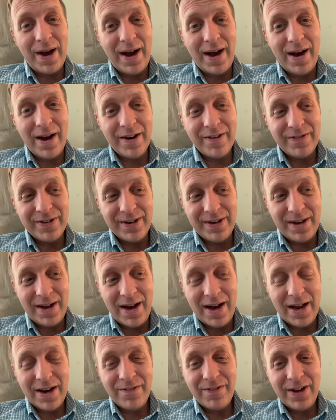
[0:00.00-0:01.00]
out of a
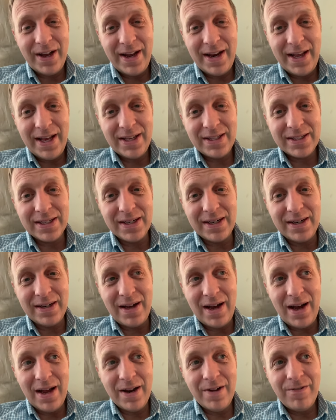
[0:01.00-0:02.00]
lot of headaches and a
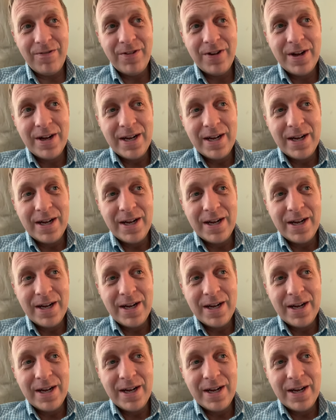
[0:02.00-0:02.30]
lot of